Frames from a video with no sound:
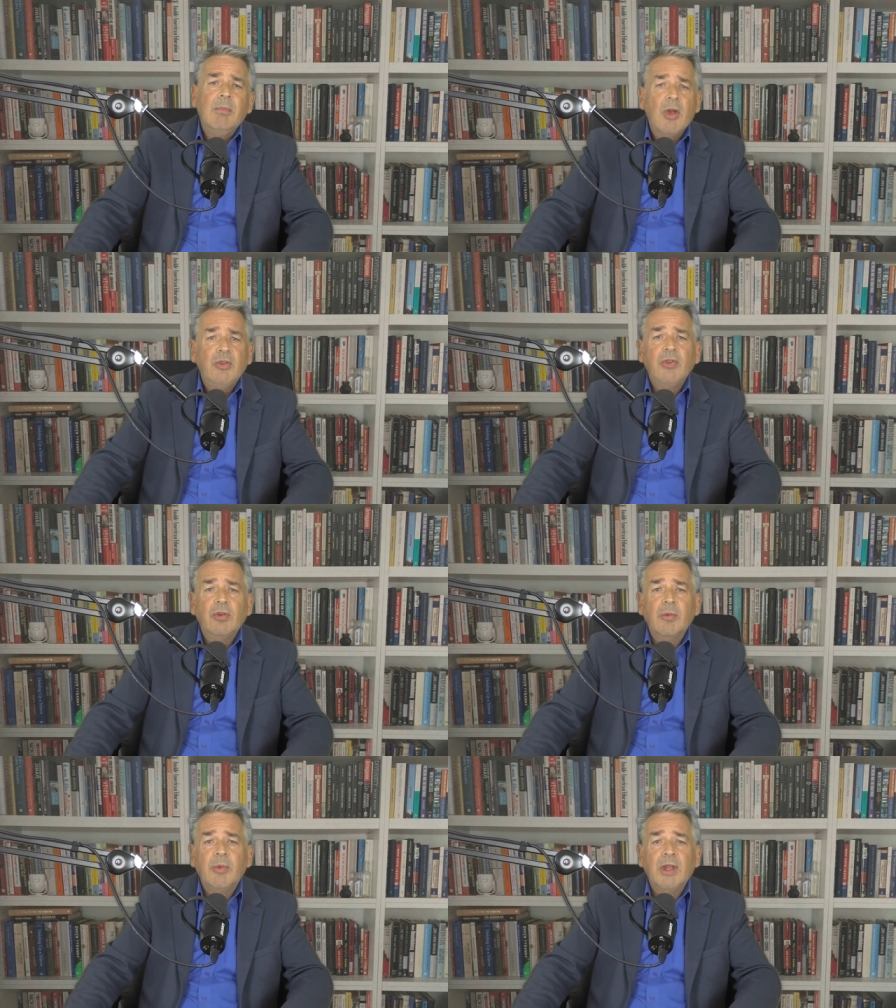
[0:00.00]
Most
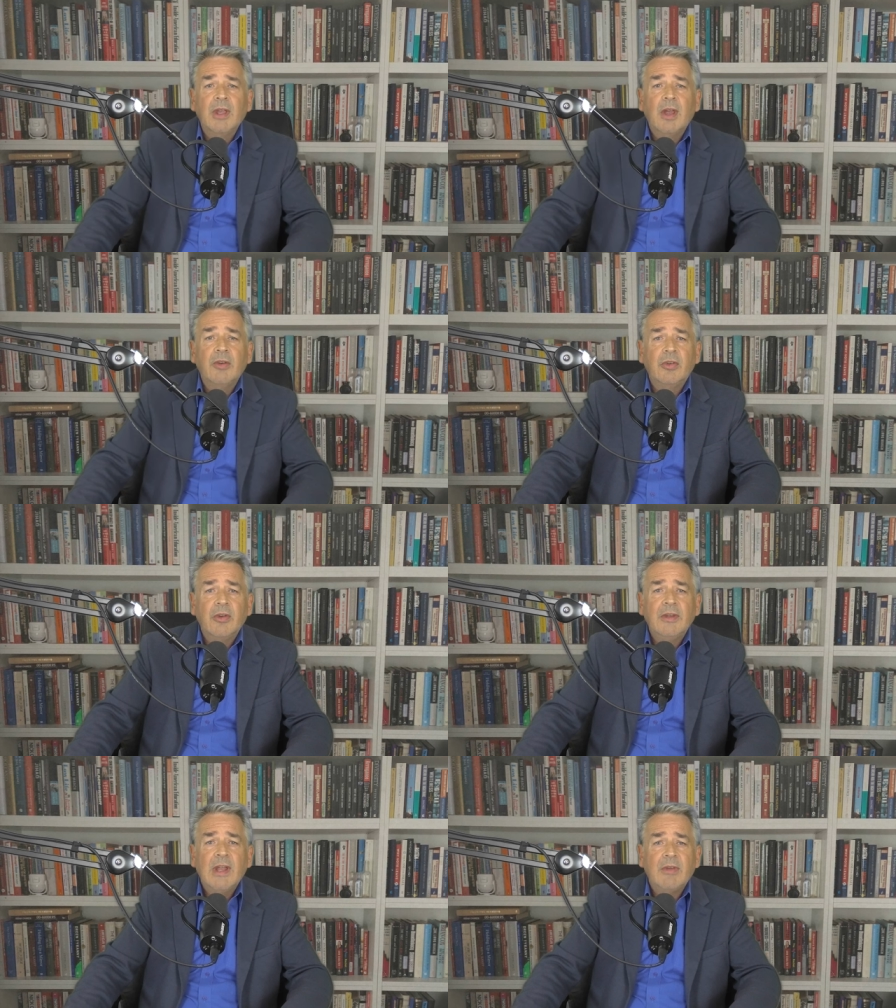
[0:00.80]
European
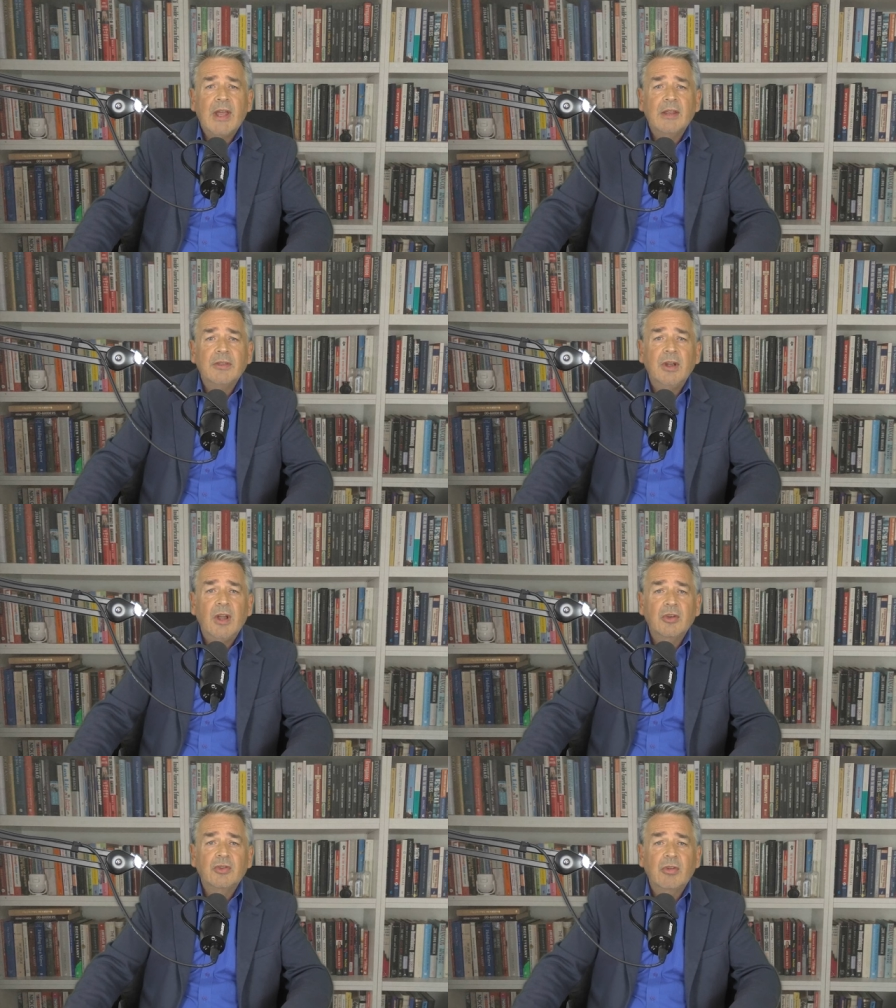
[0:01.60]
countries never had the
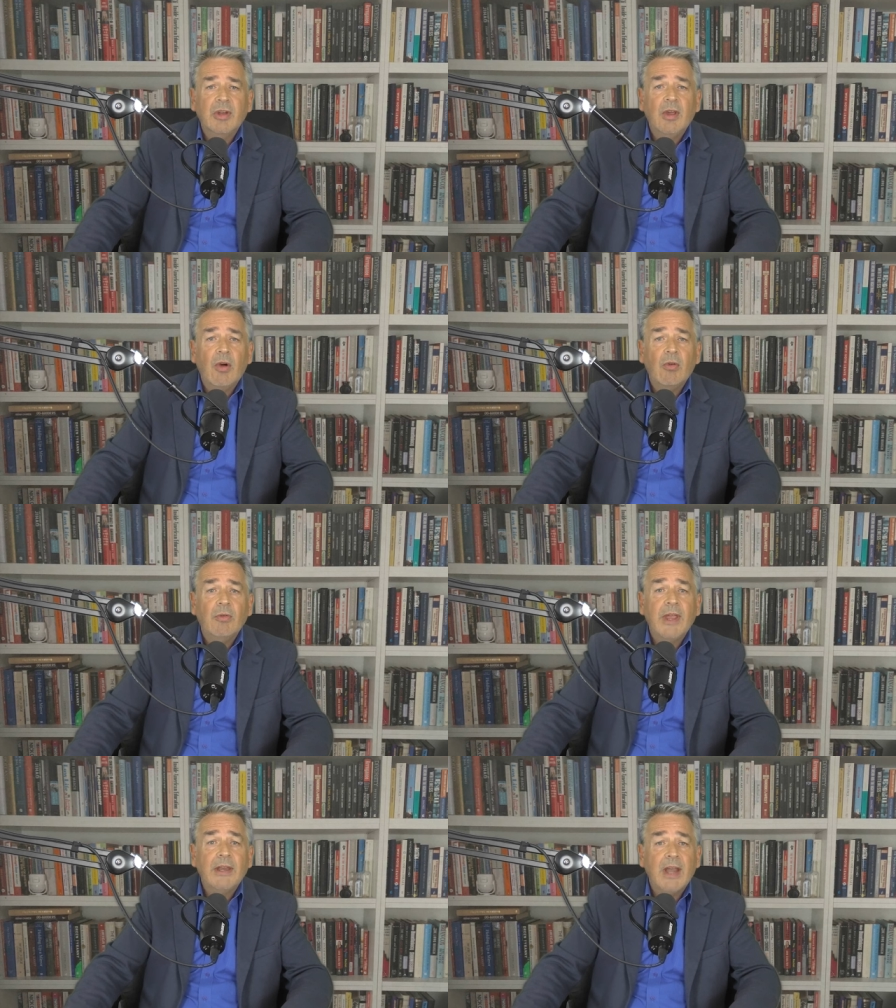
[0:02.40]
luxury
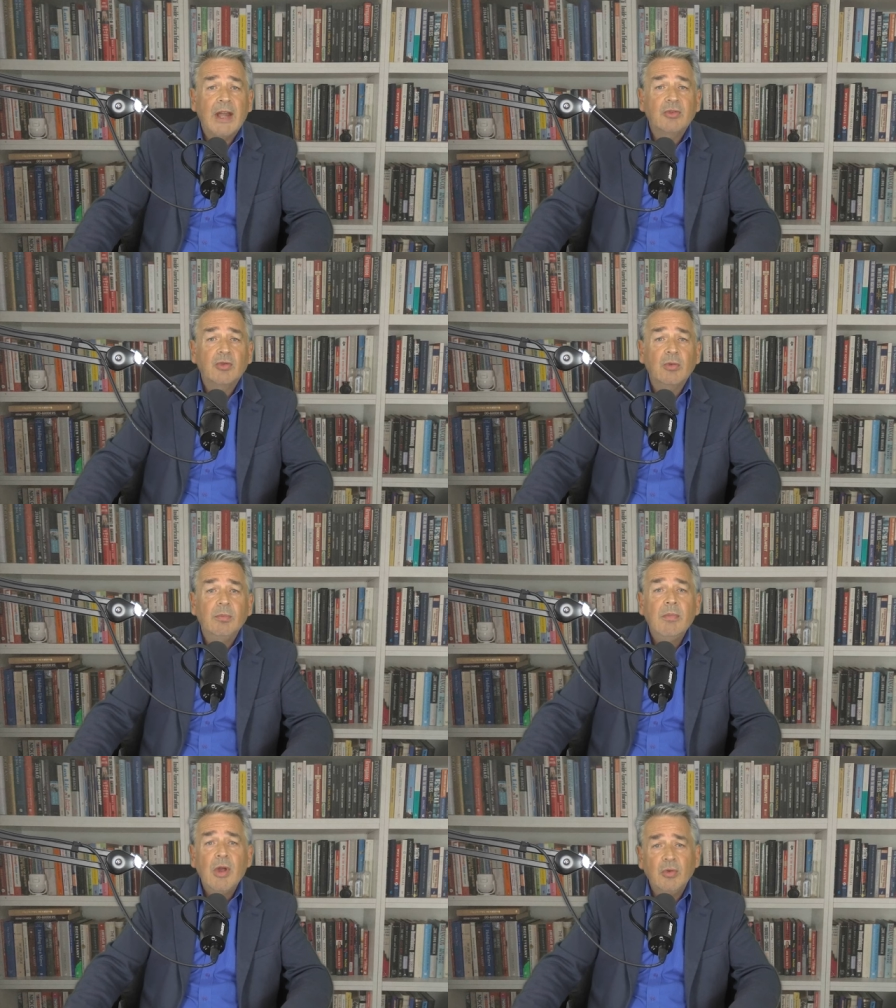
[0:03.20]
of a natural
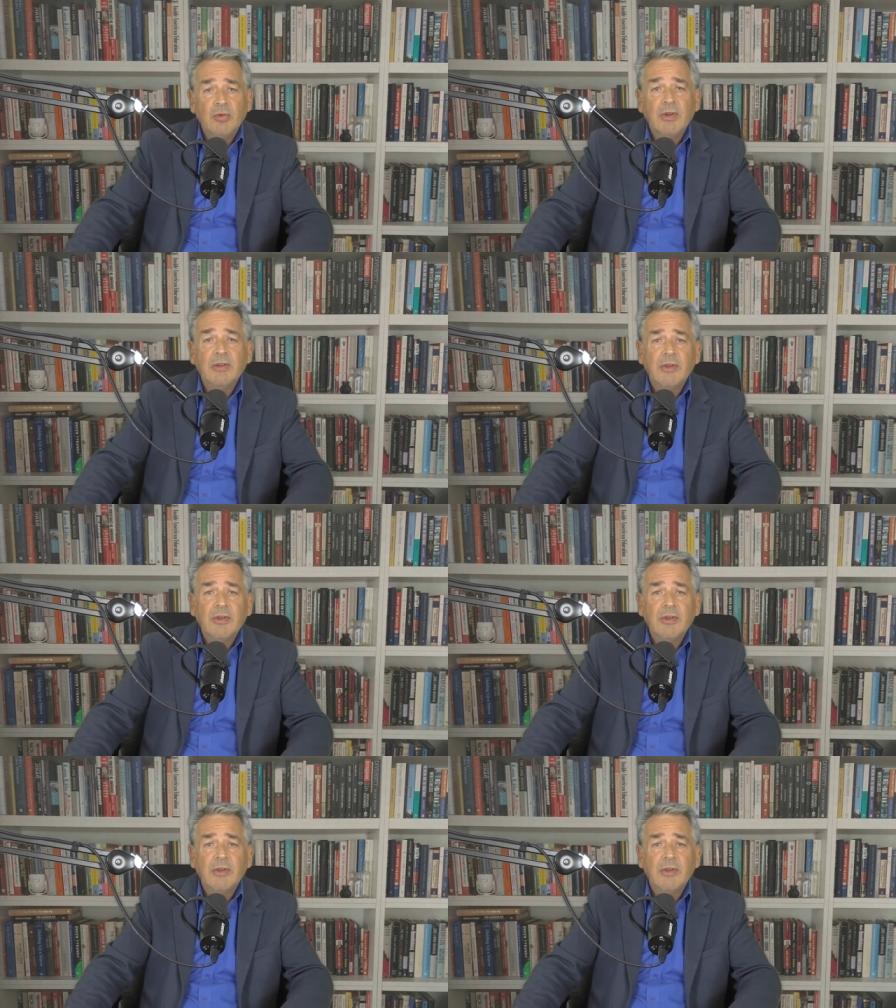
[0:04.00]
moat,